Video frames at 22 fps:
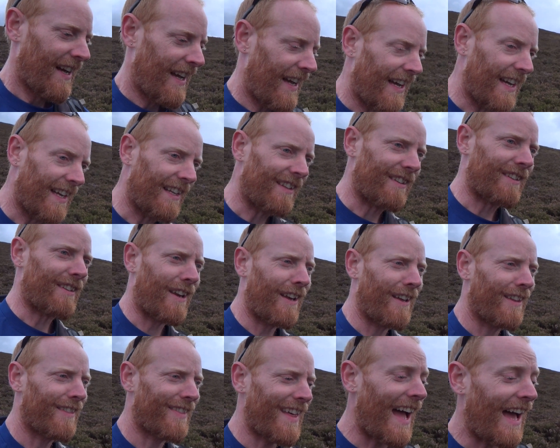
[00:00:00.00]
And
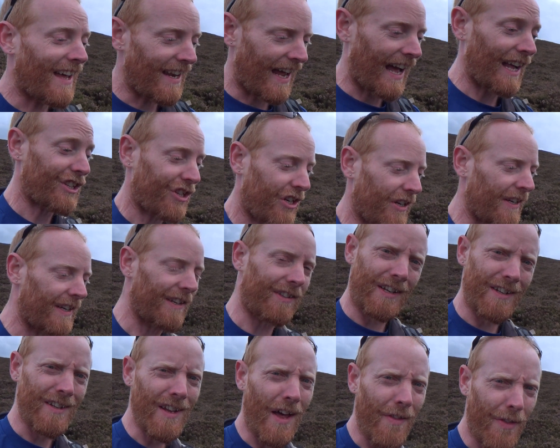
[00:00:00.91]
that actually
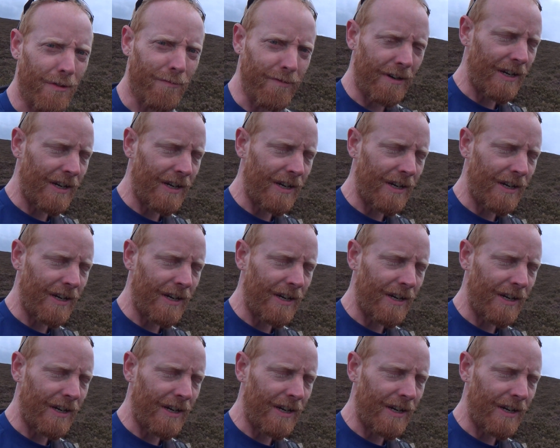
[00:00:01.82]
is another